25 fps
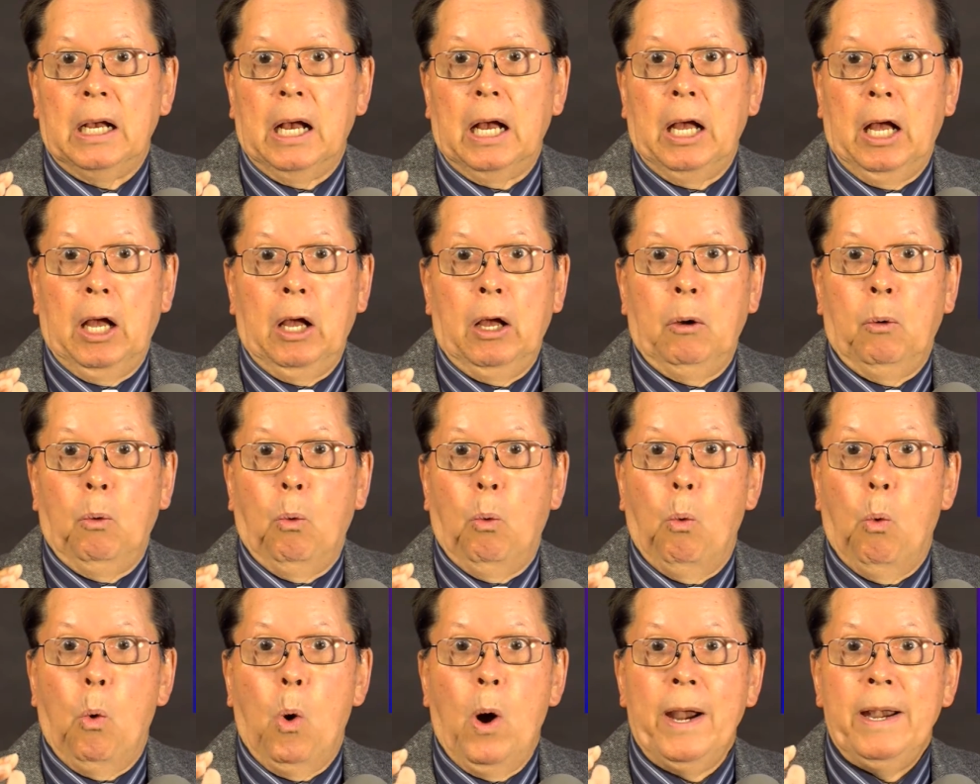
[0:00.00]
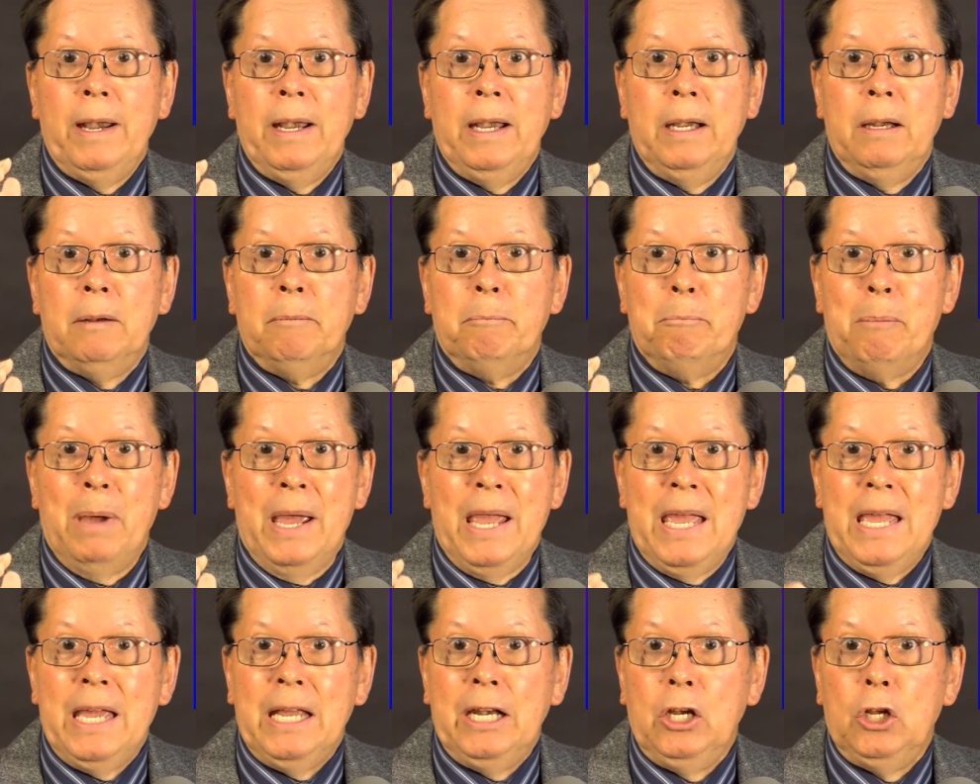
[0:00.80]
One
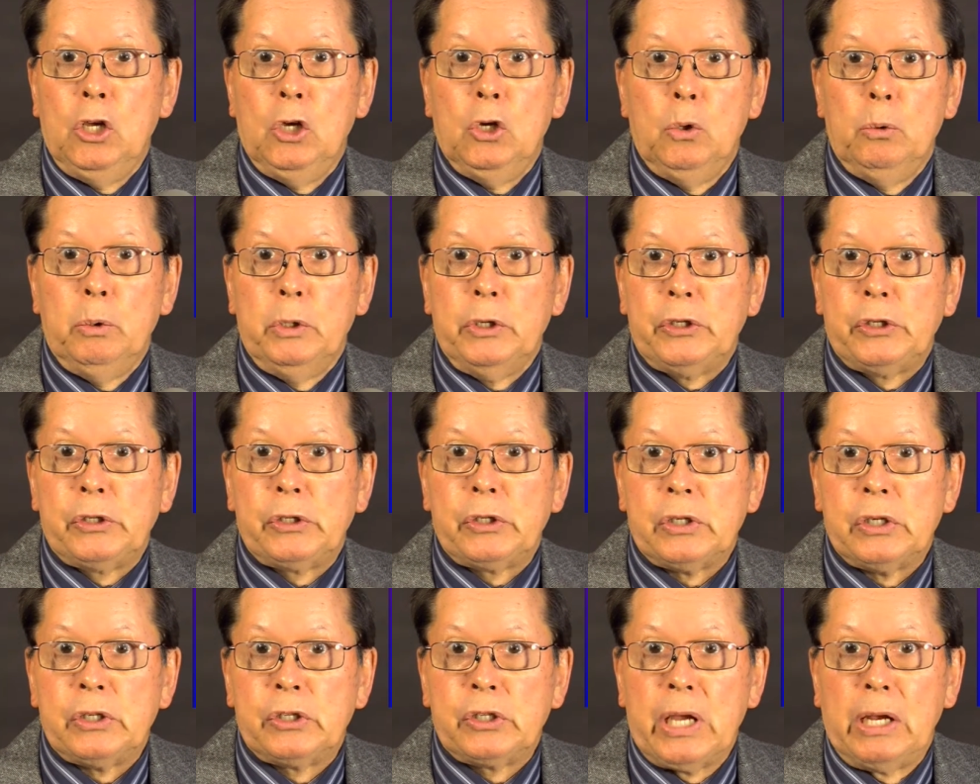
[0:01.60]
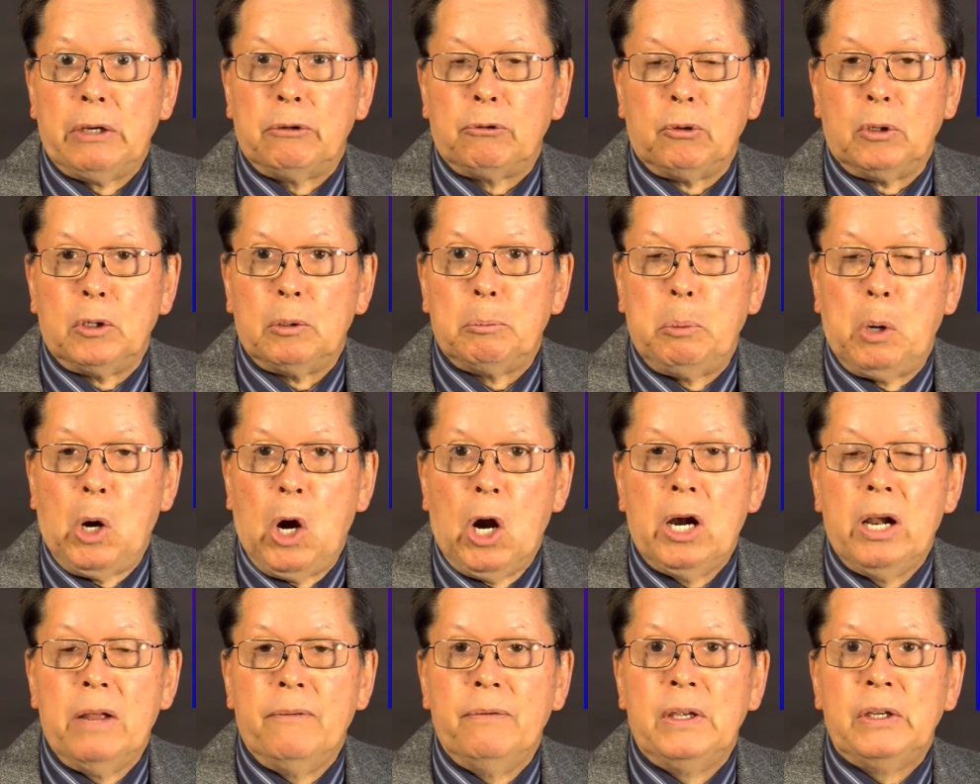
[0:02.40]
man who is central to
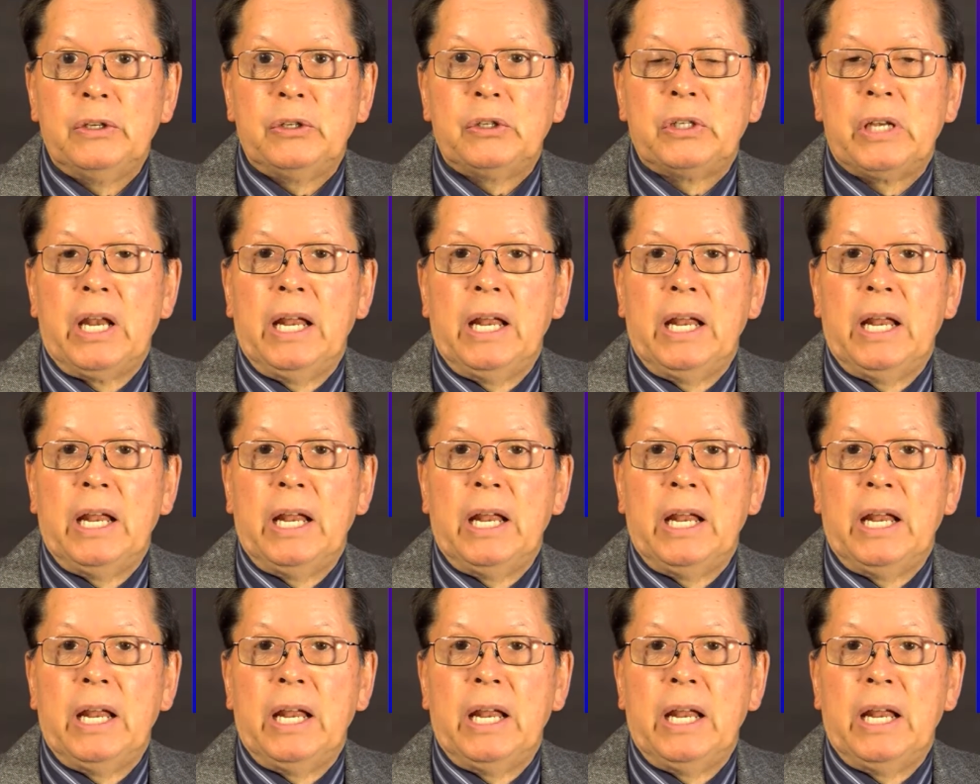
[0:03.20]
part of this